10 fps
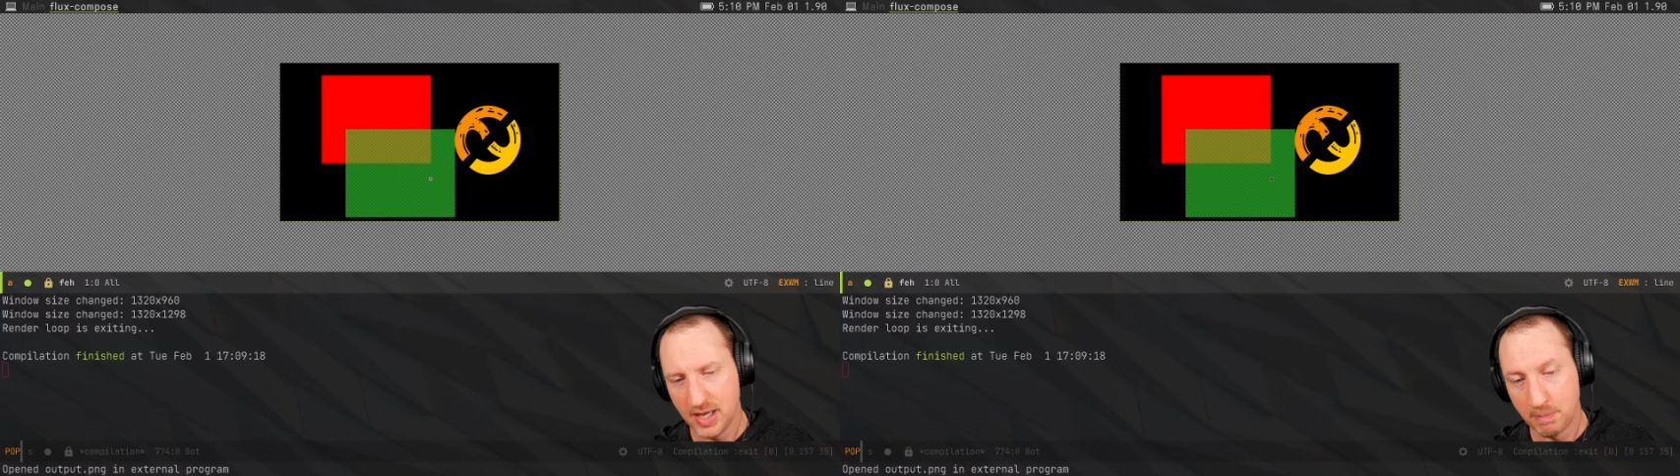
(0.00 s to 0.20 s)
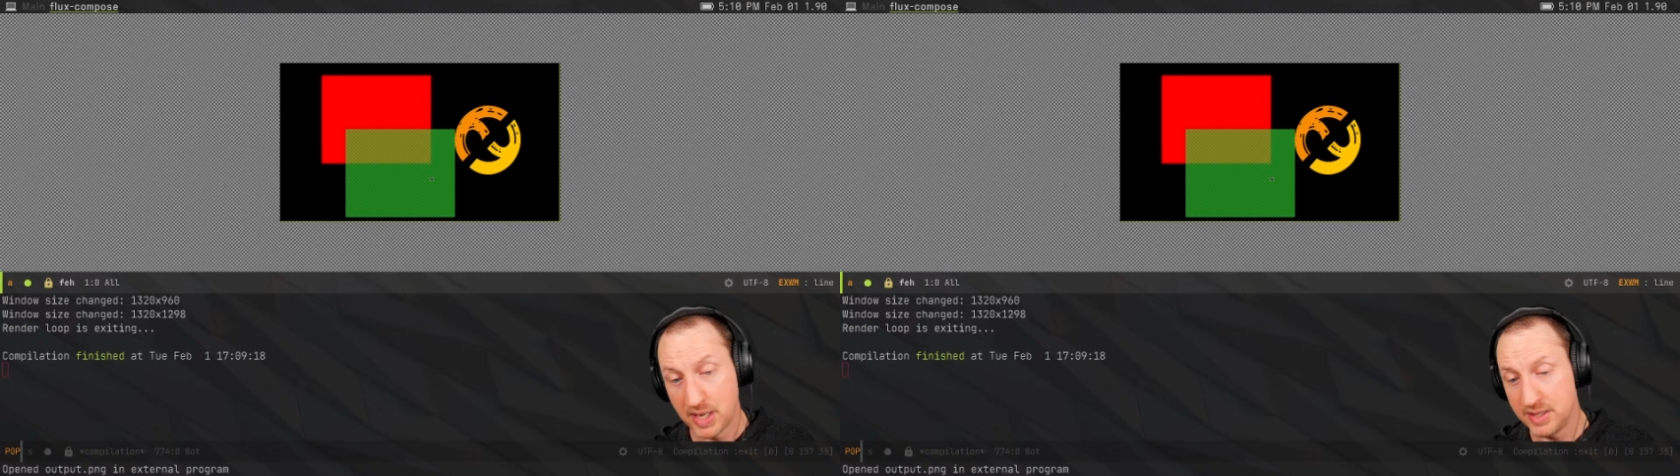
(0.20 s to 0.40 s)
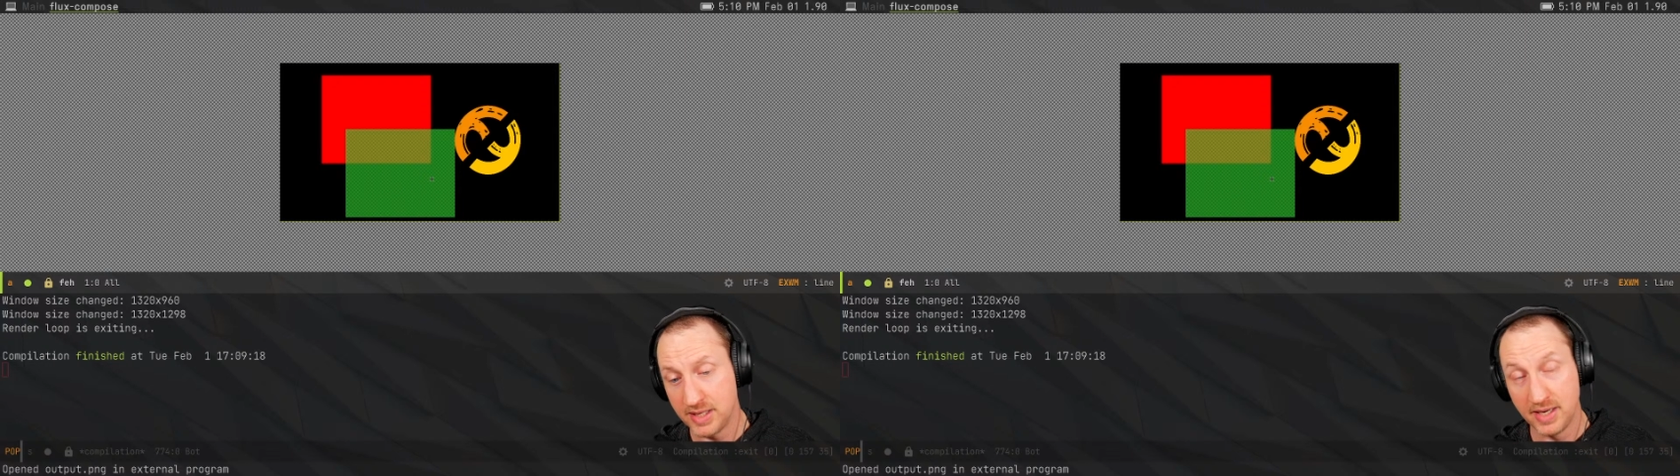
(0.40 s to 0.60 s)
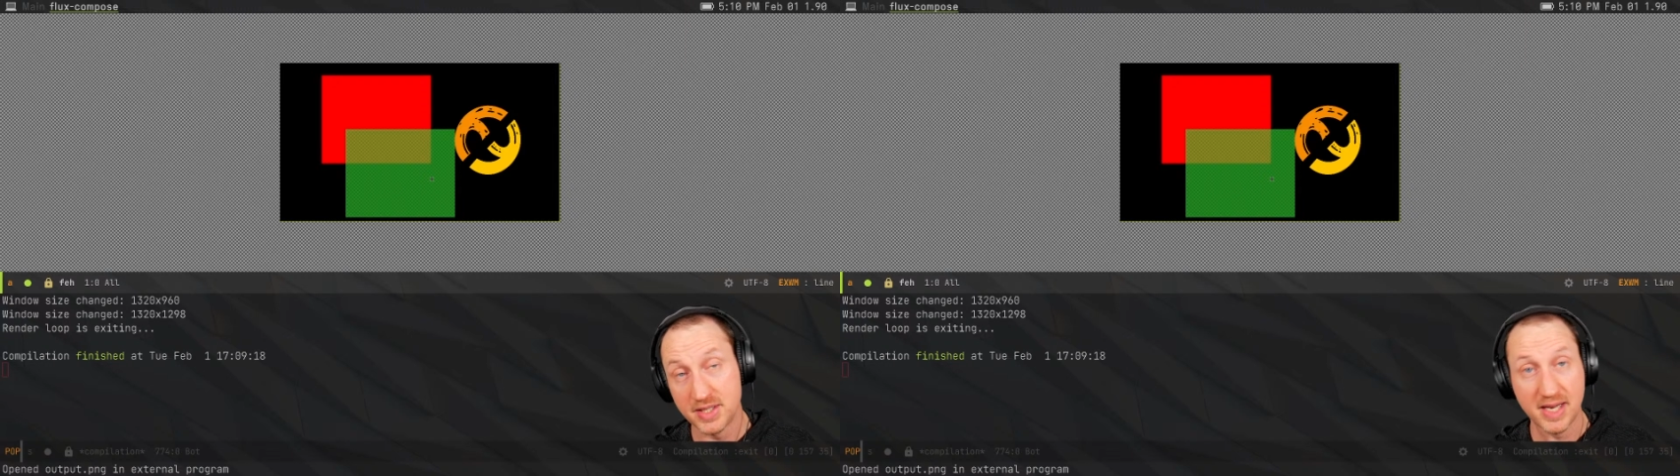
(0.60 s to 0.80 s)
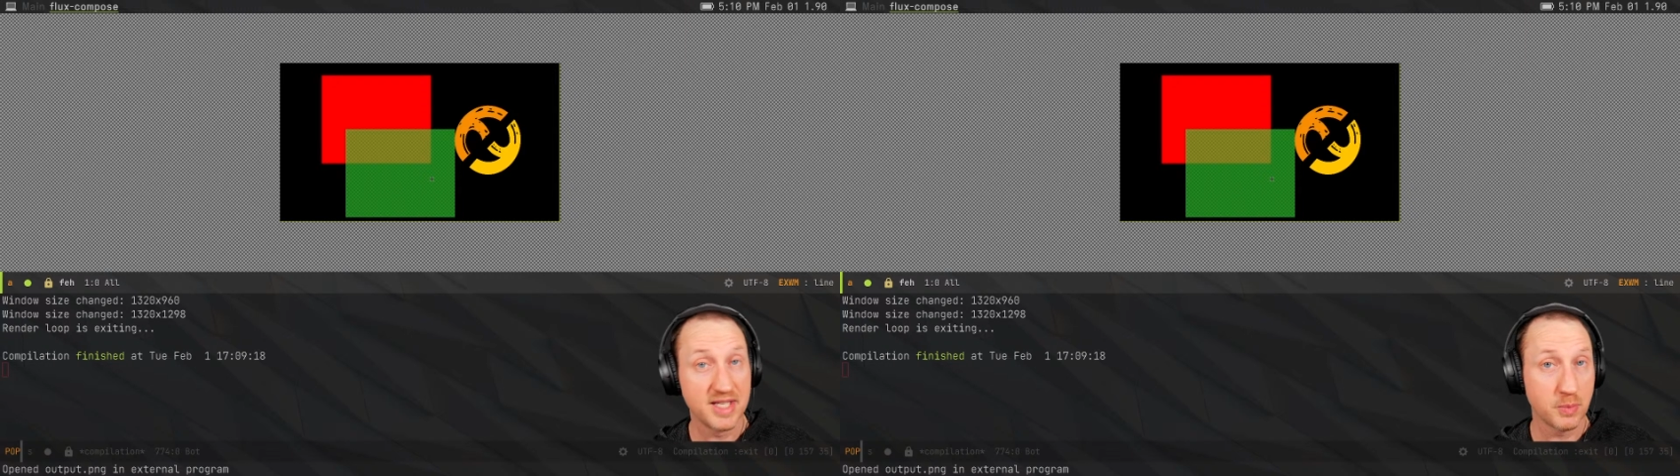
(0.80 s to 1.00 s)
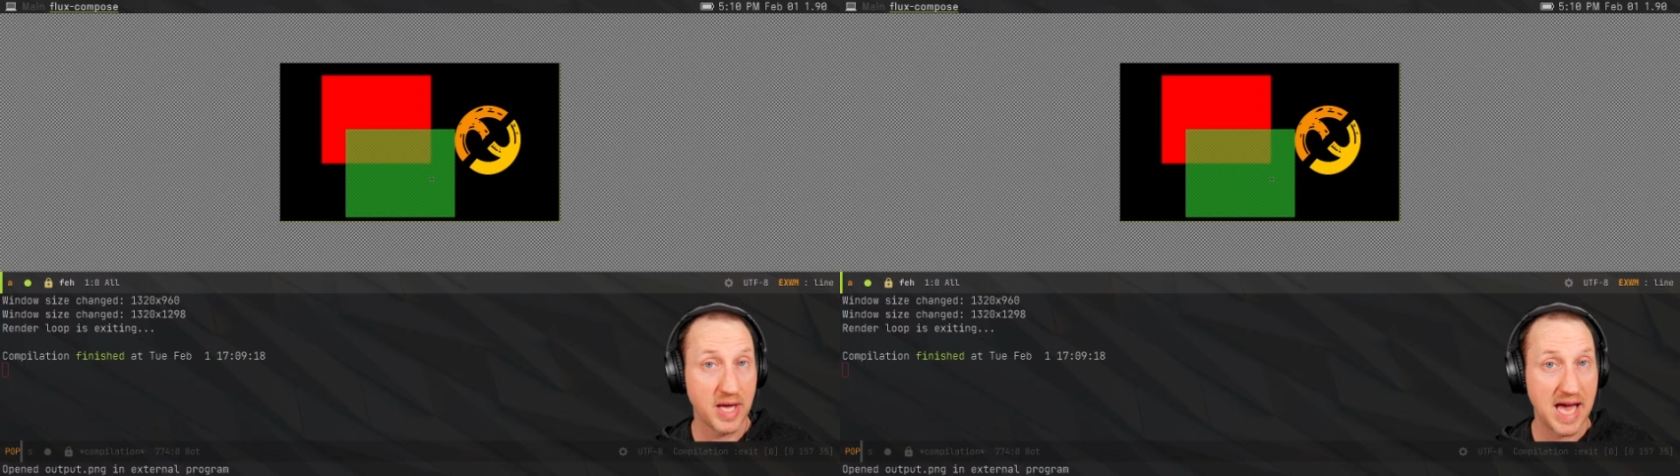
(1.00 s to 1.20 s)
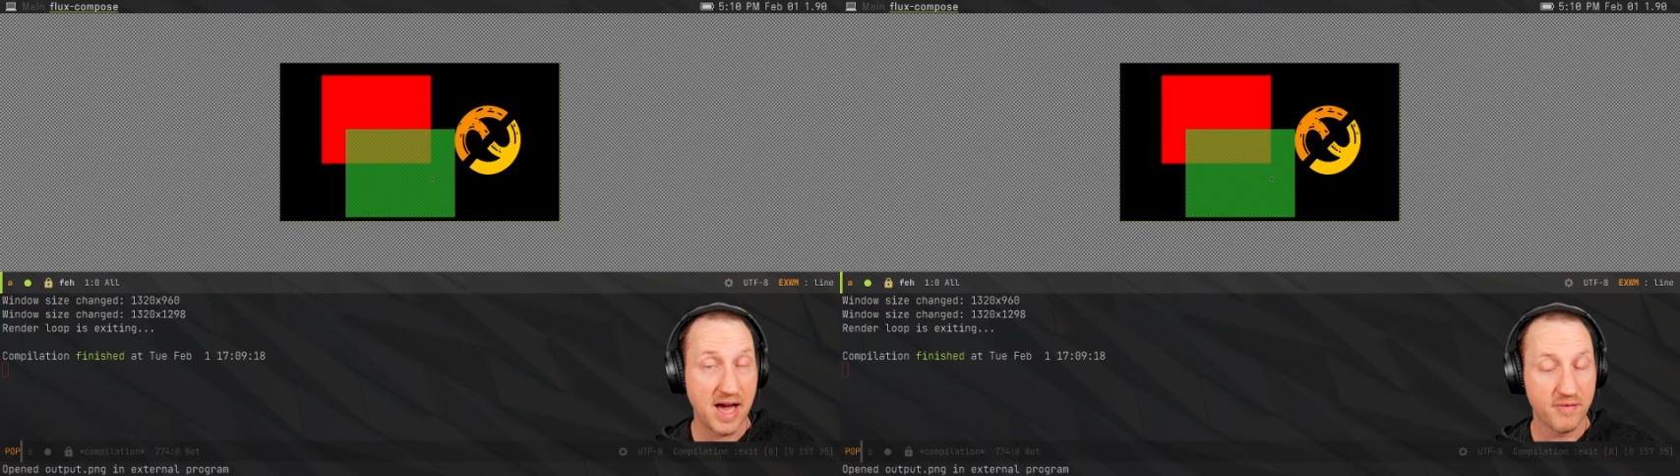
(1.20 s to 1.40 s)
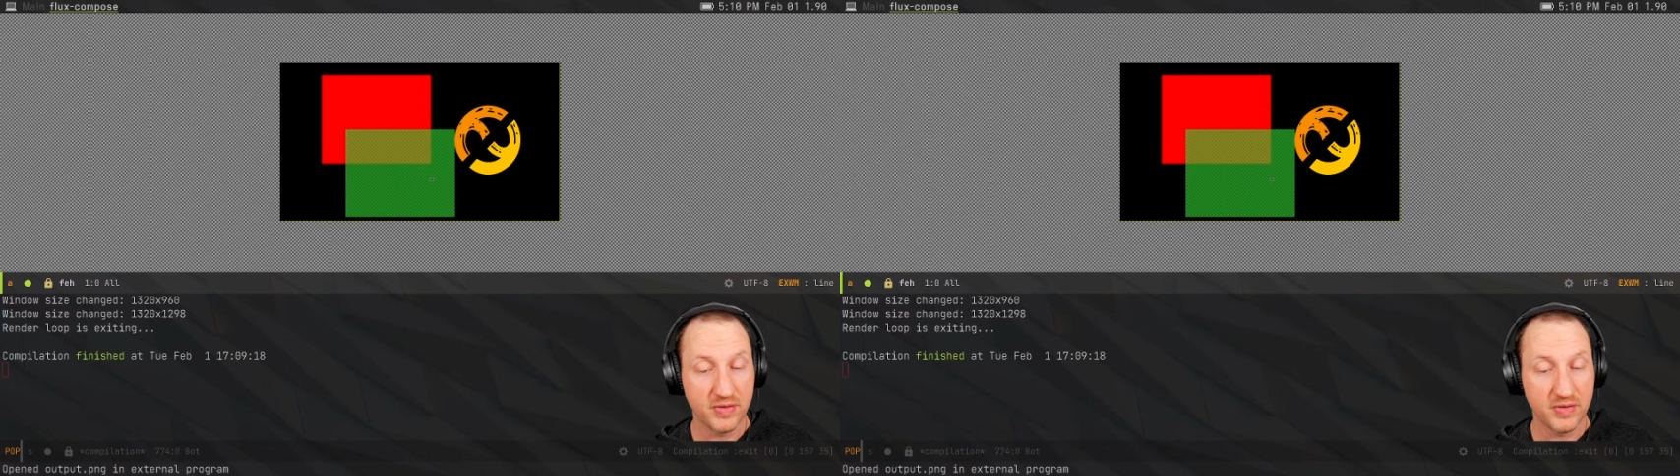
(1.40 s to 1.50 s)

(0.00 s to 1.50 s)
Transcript: But it is nice that we have